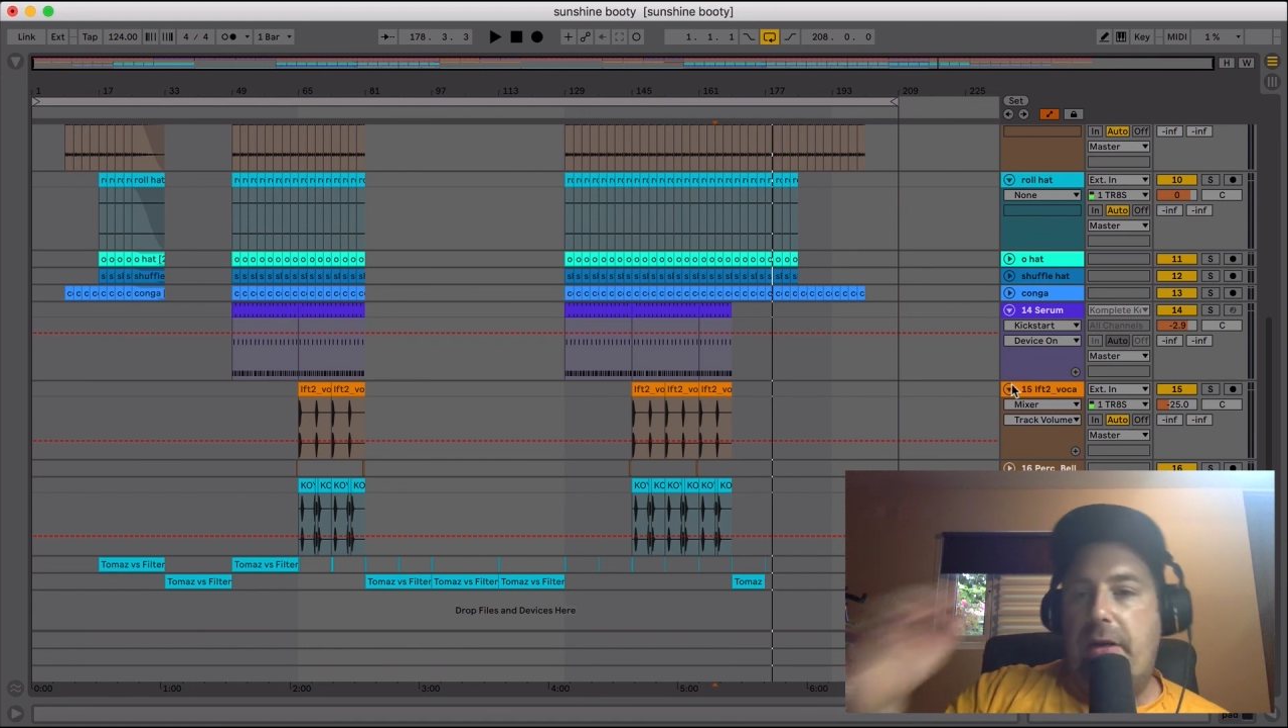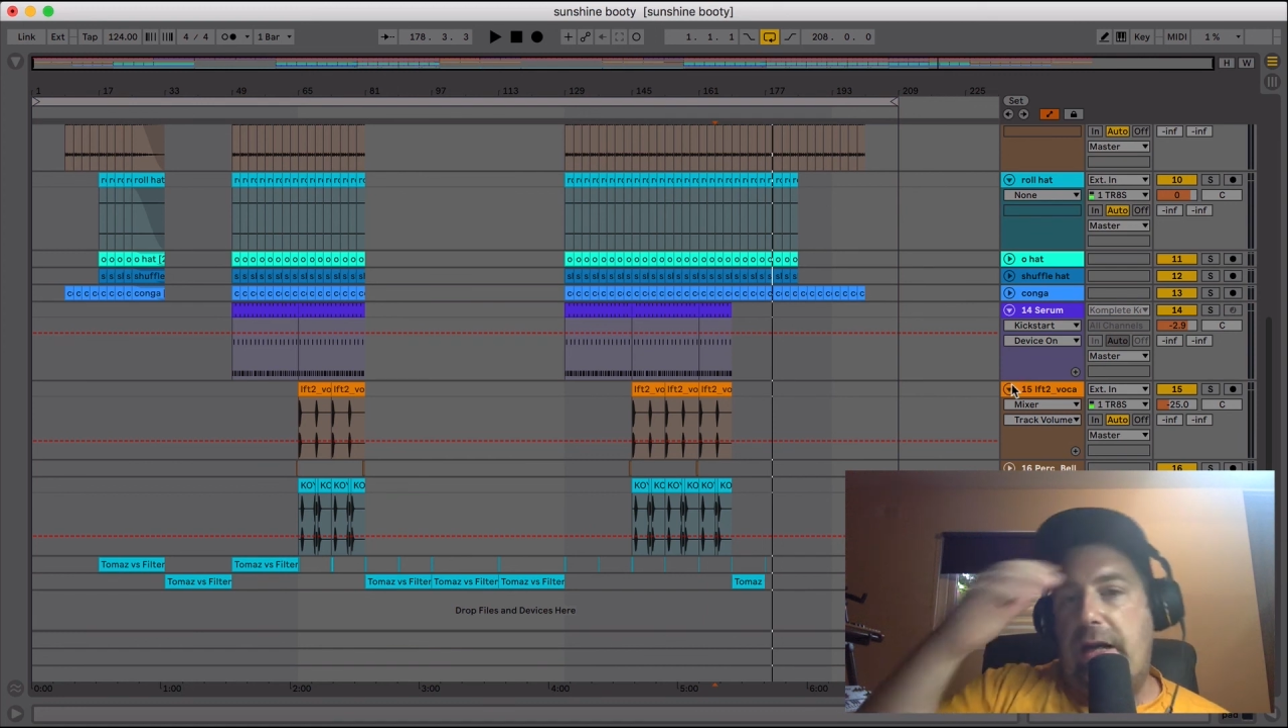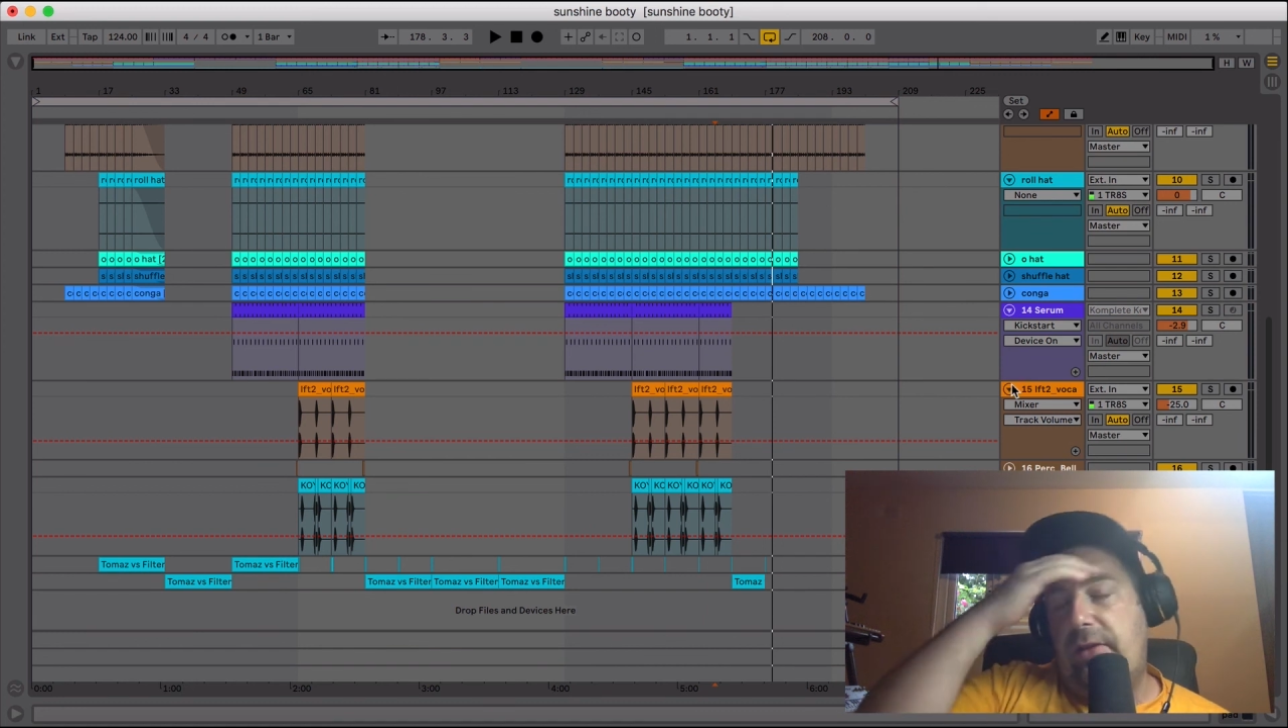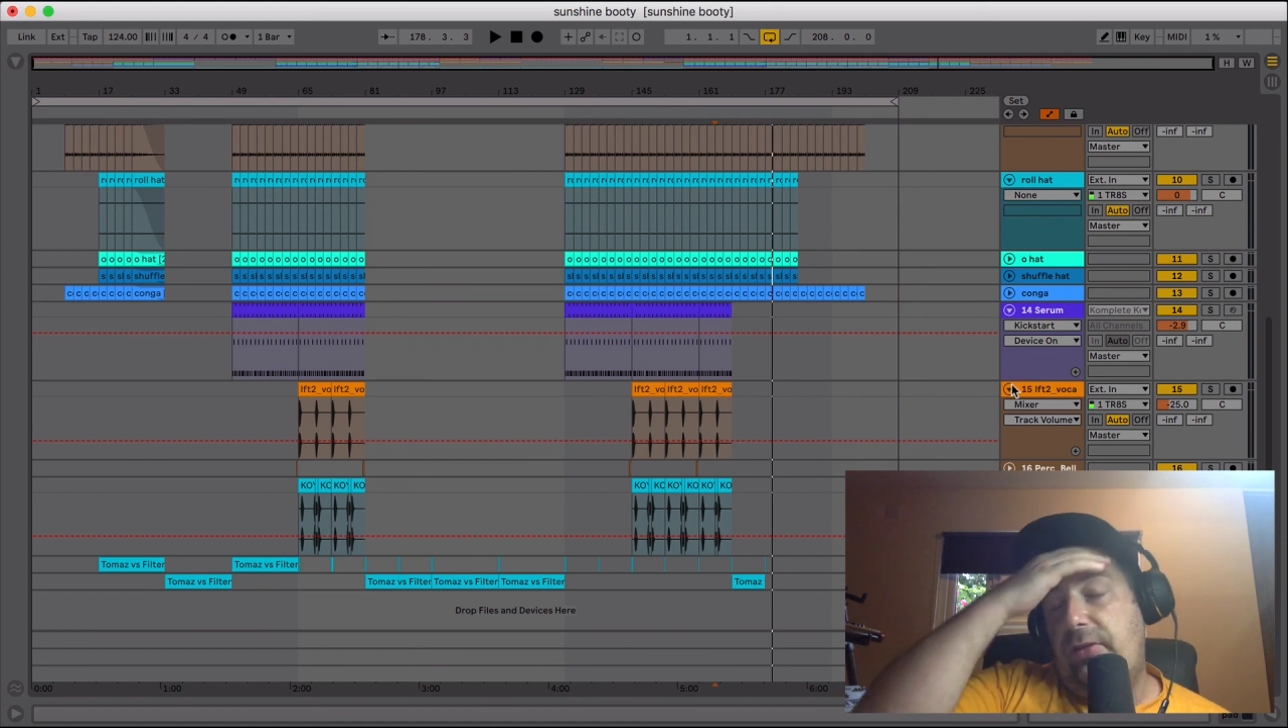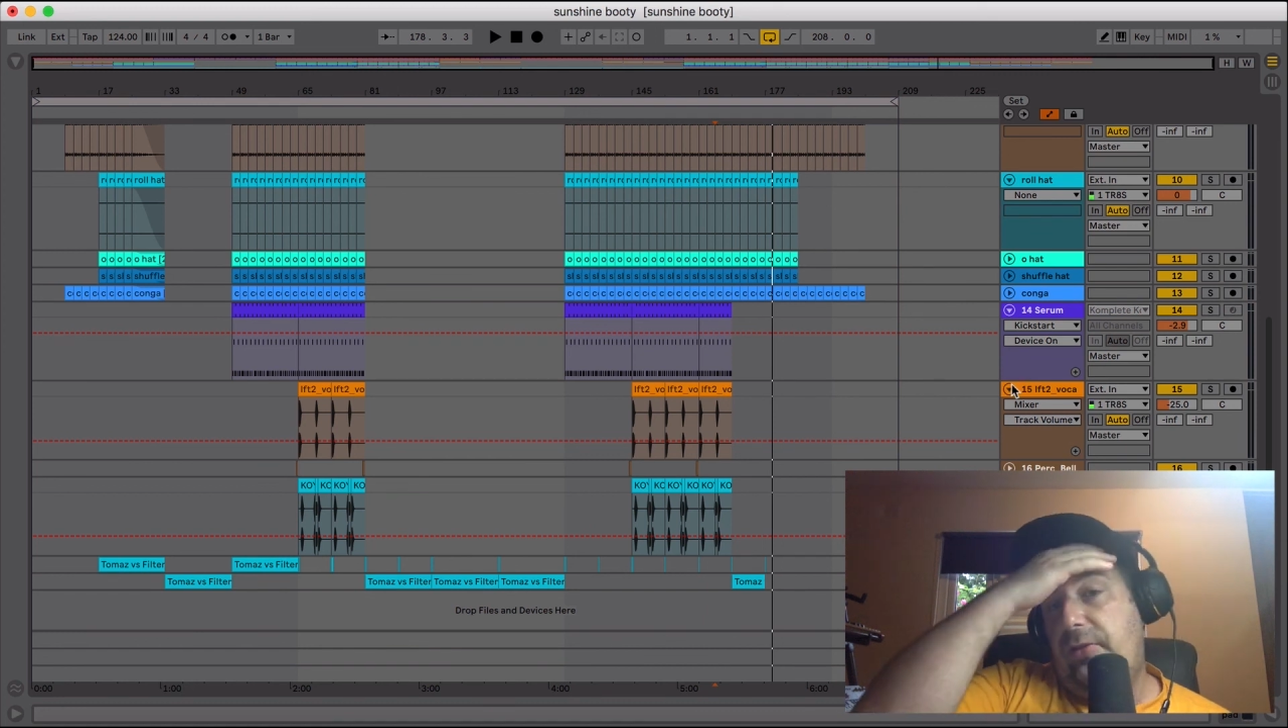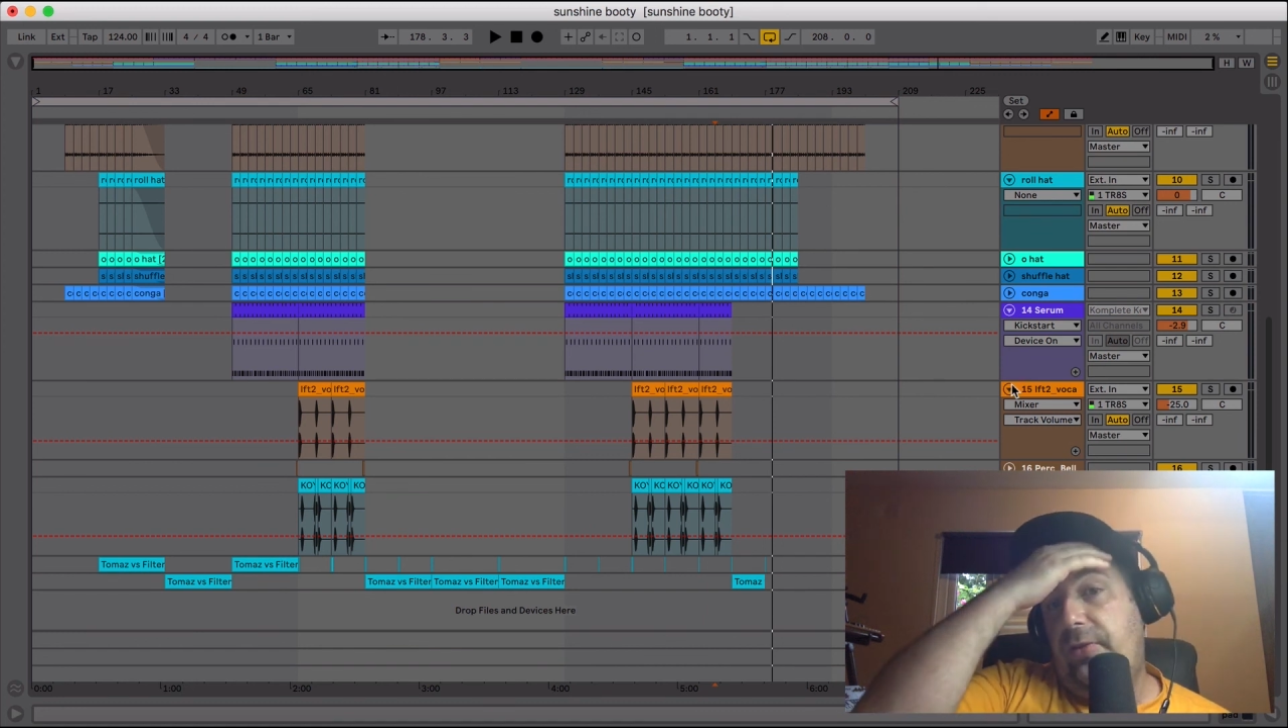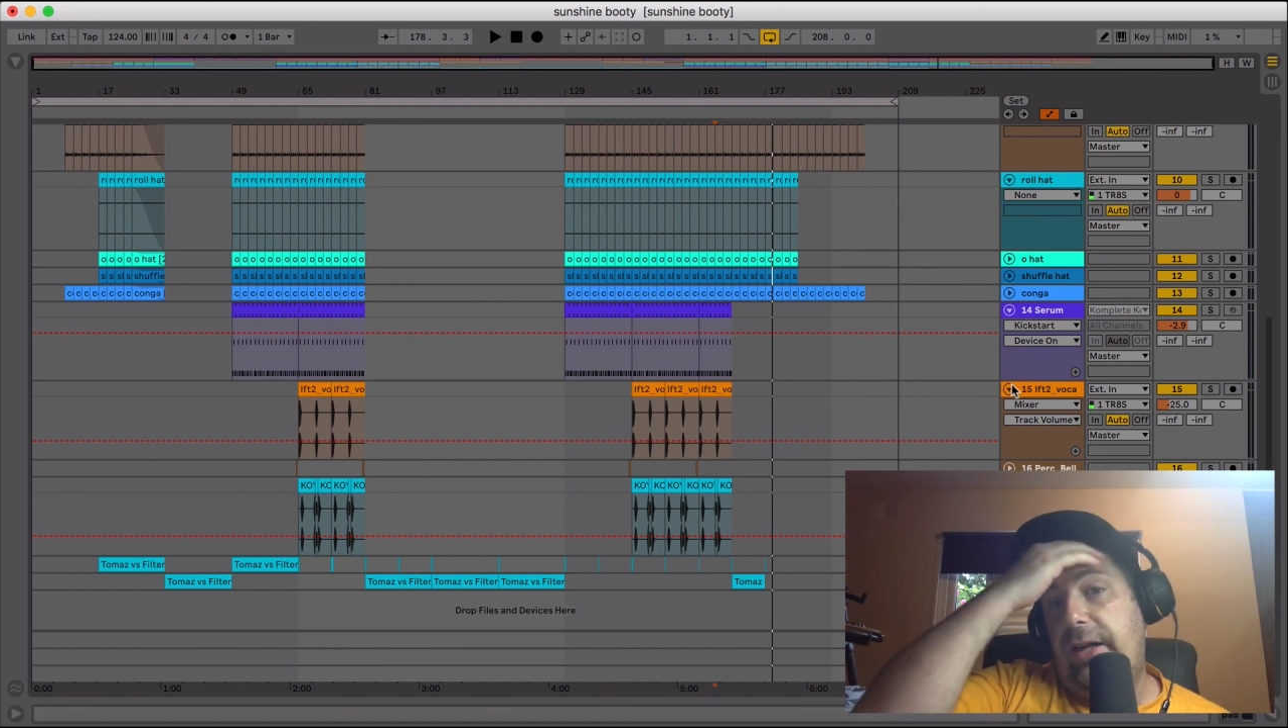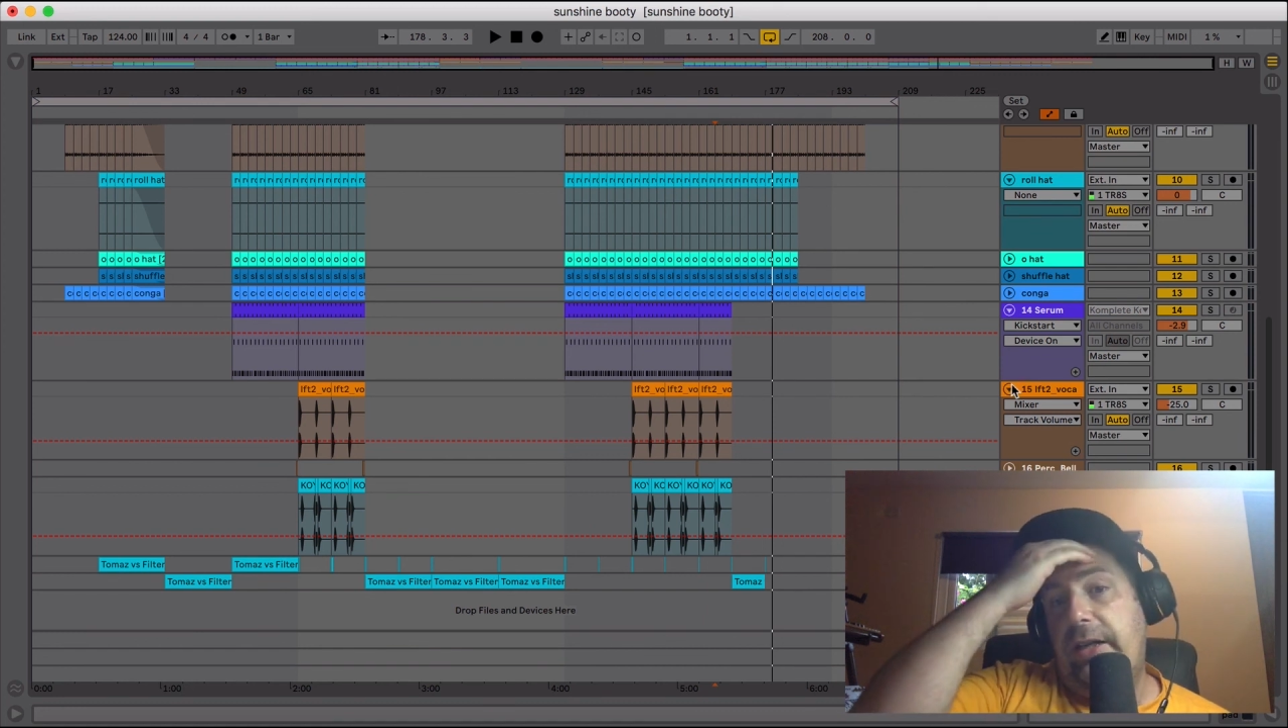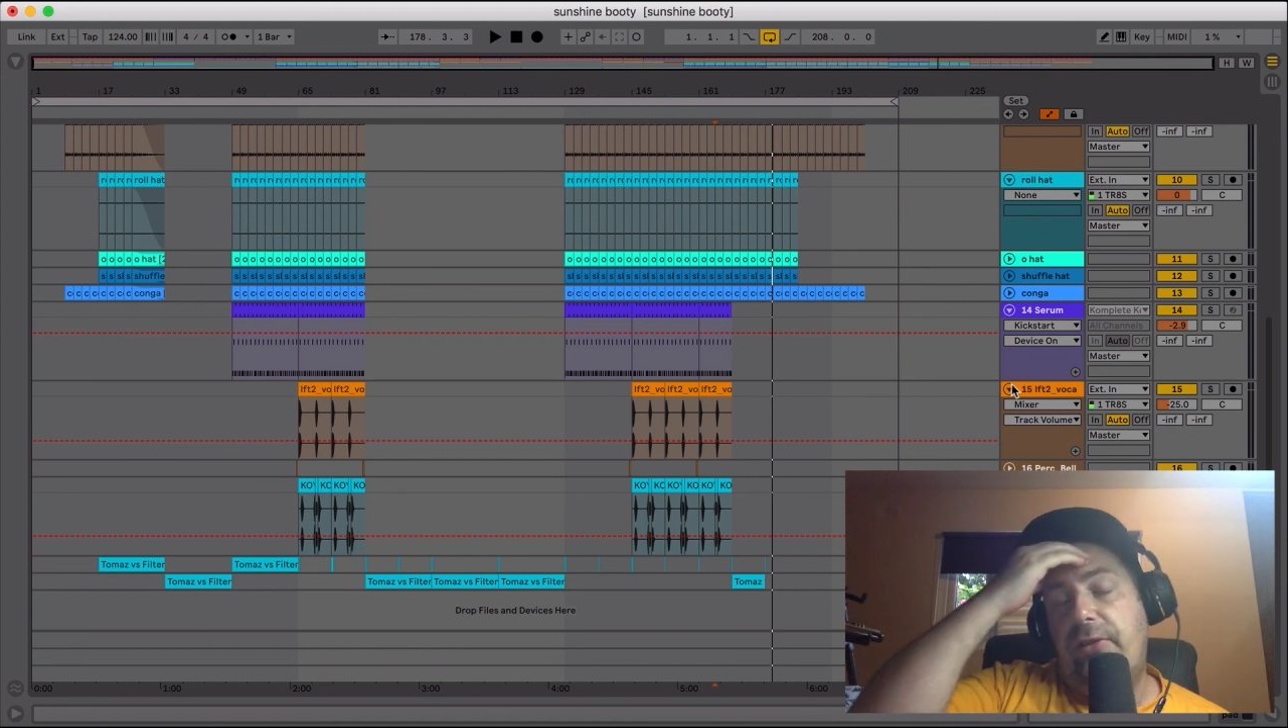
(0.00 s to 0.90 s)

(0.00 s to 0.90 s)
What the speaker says: mastered fairly